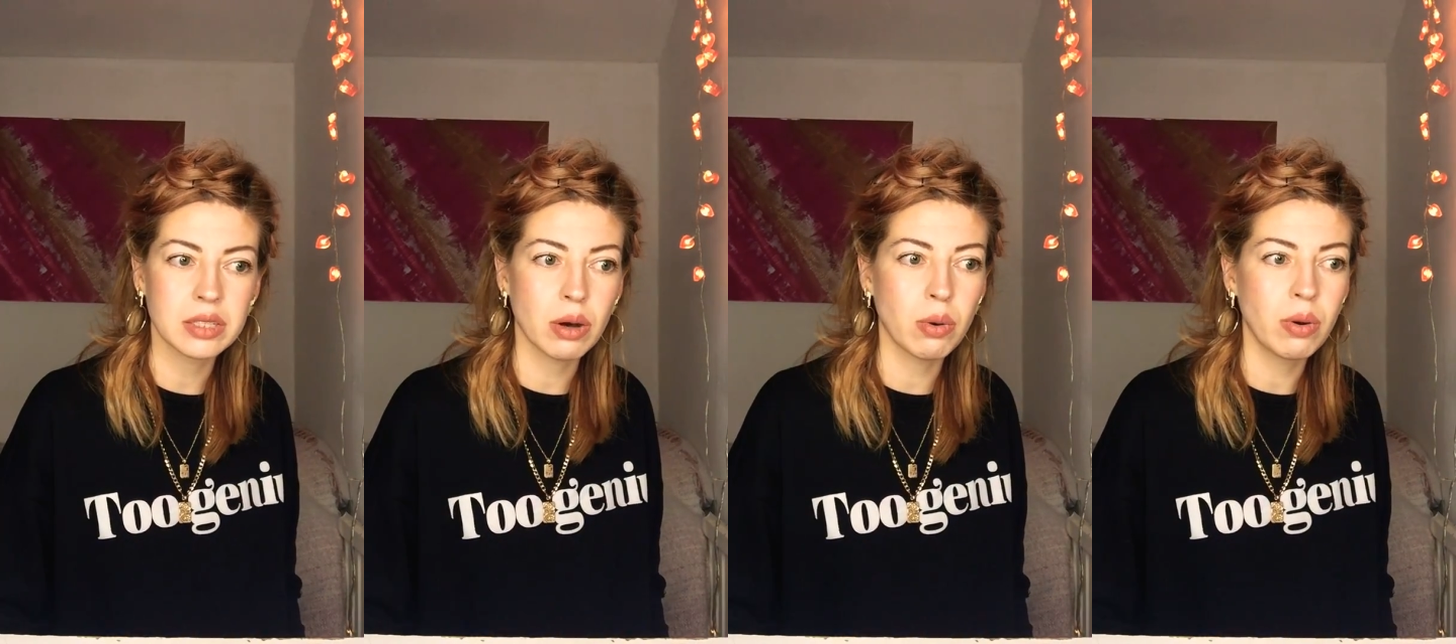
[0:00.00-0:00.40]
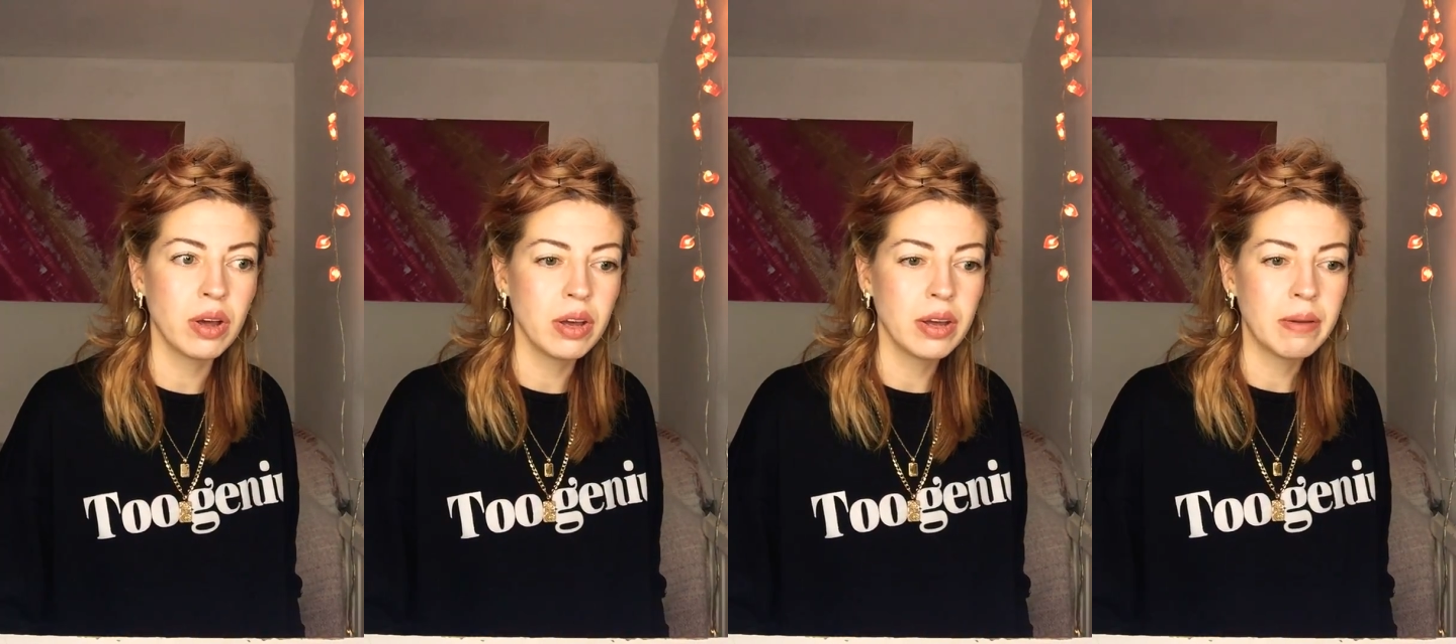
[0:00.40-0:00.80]
So
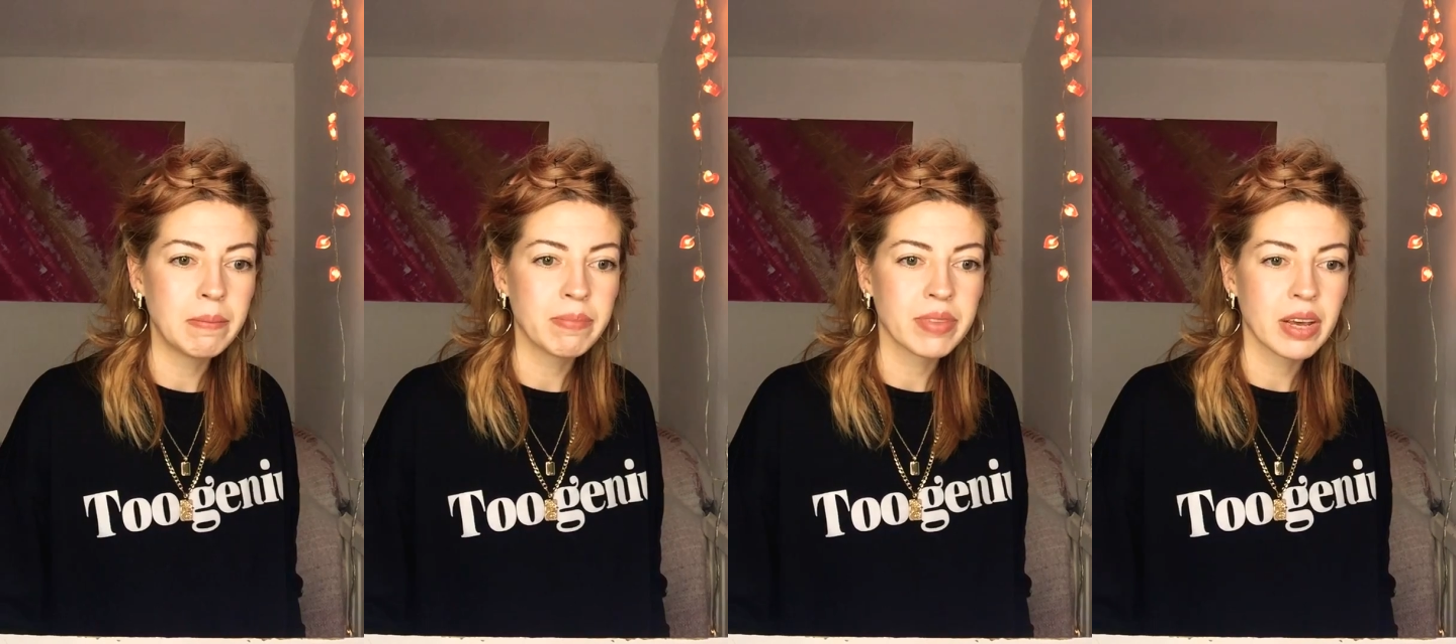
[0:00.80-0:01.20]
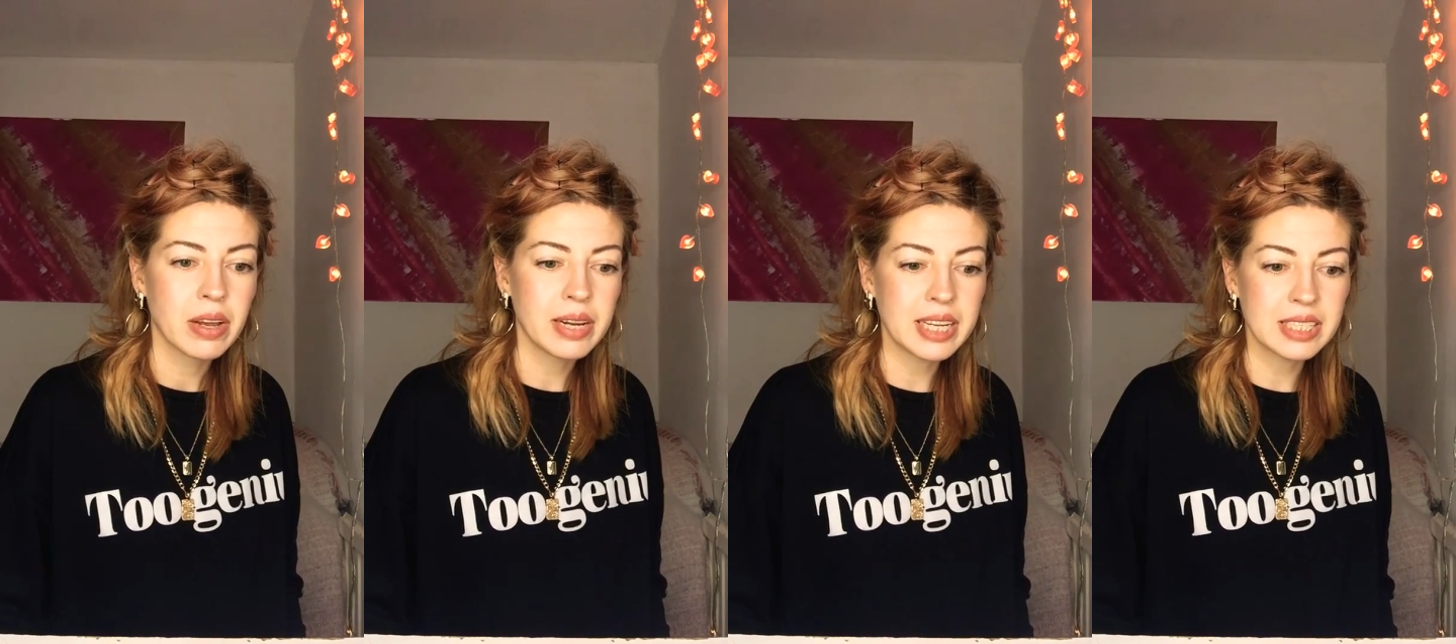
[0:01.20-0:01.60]

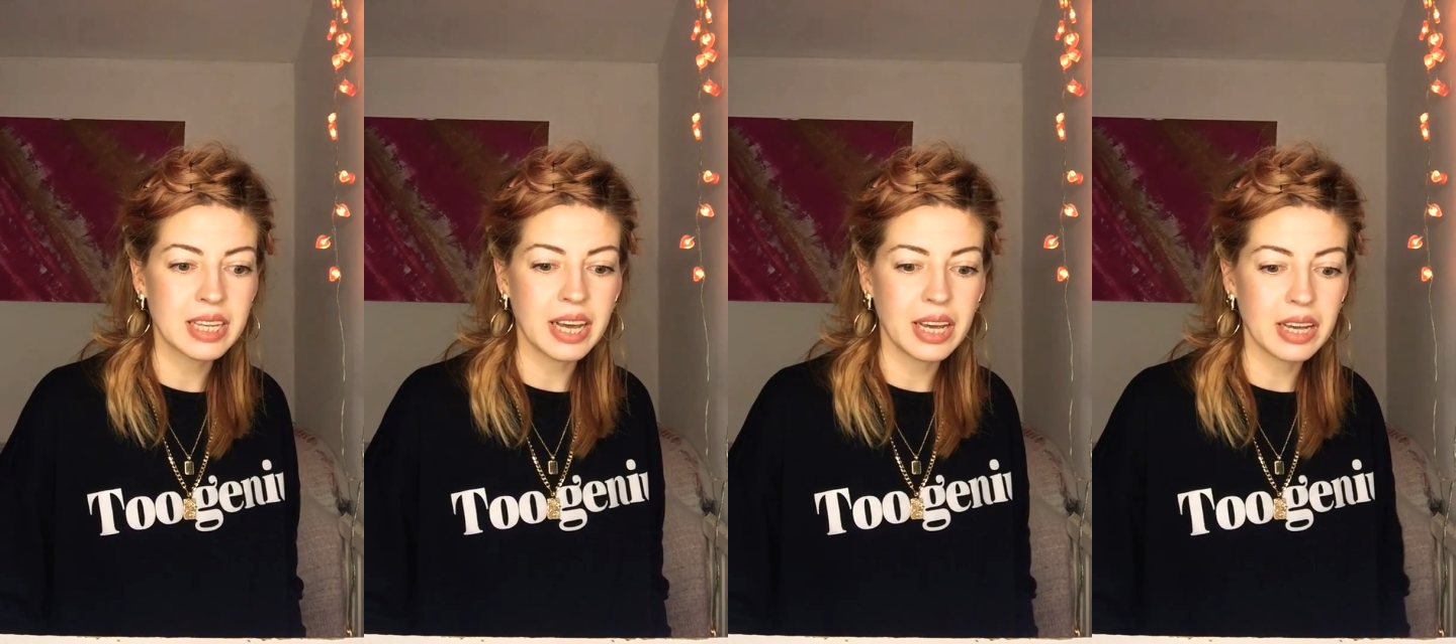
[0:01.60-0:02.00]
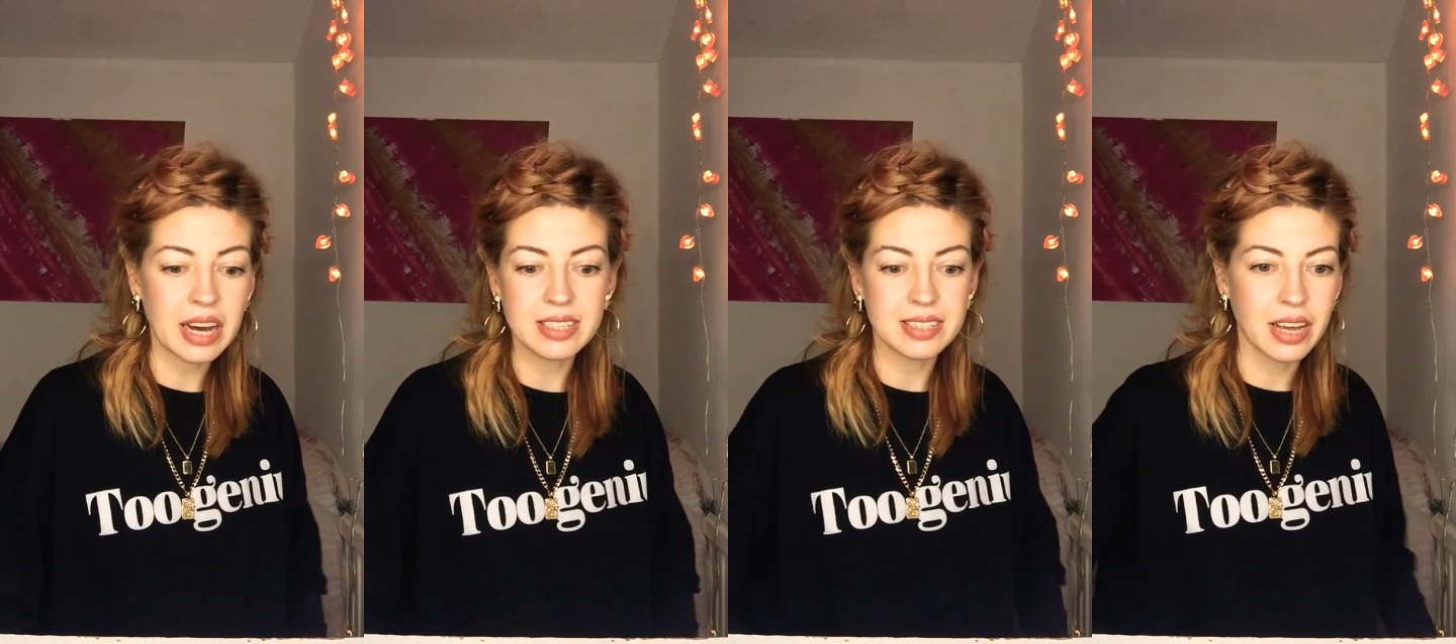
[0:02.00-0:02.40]
let's say
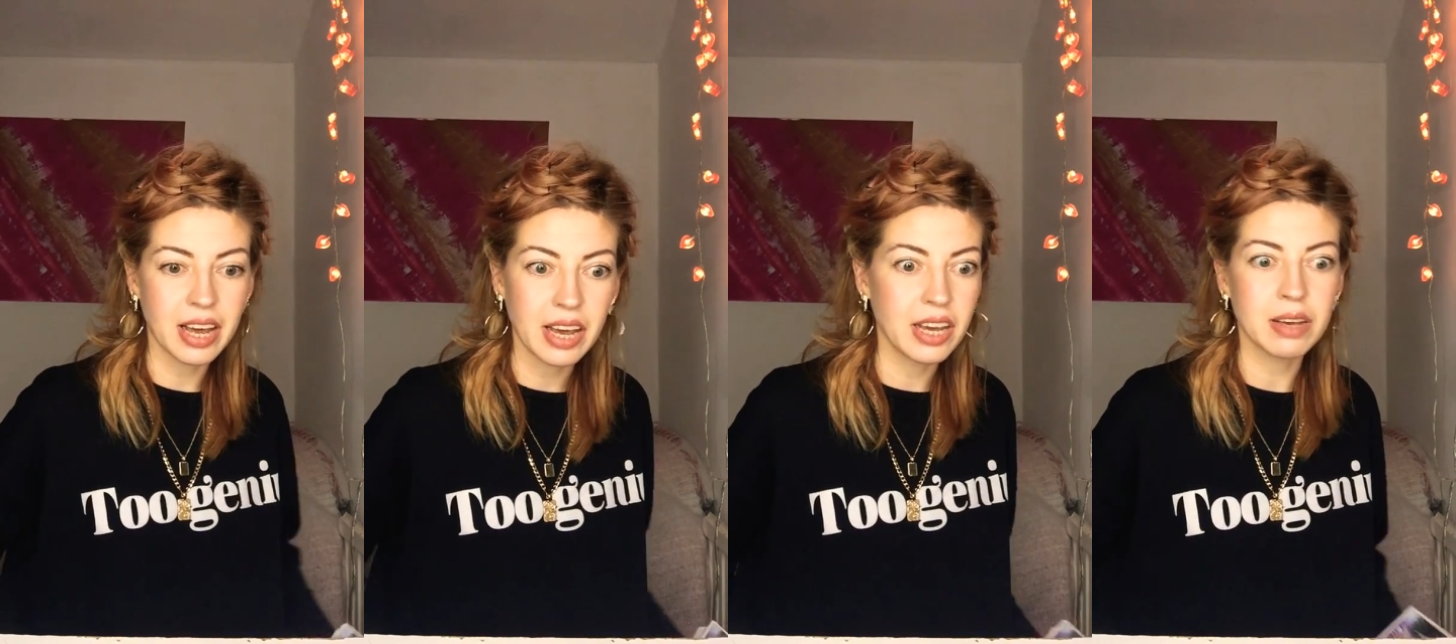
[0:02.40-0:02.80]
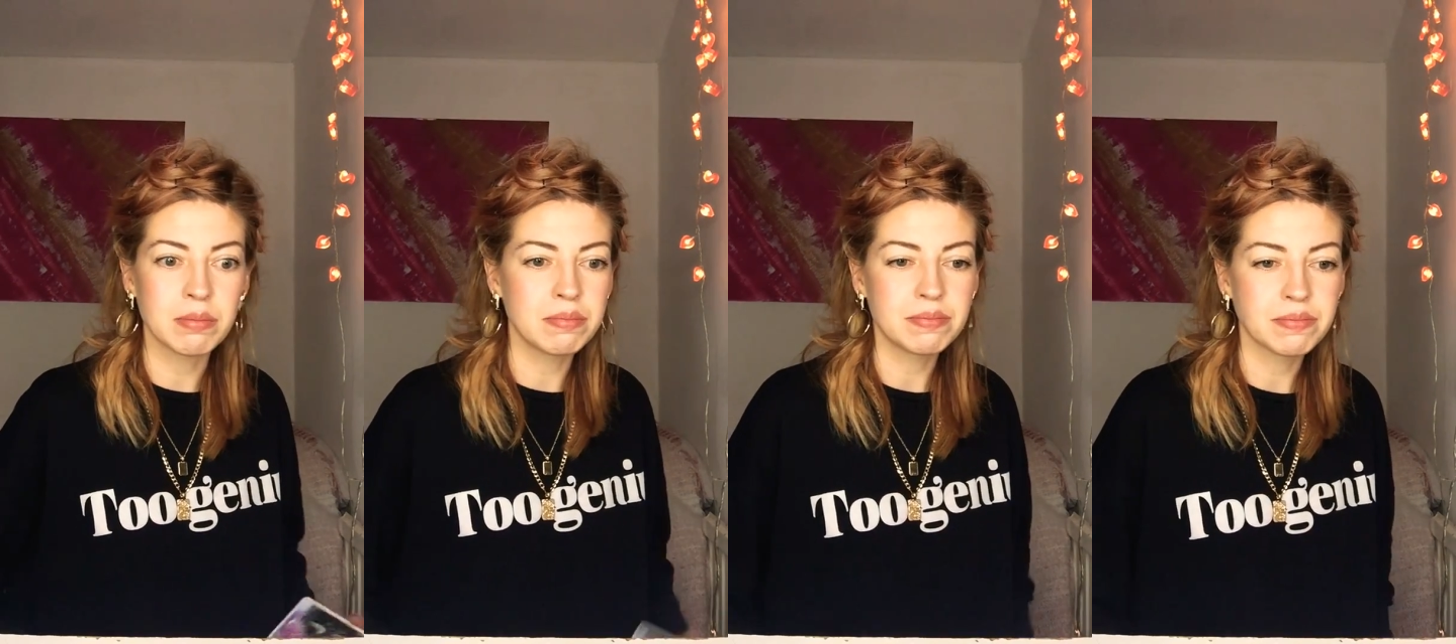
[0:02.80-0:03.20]
I say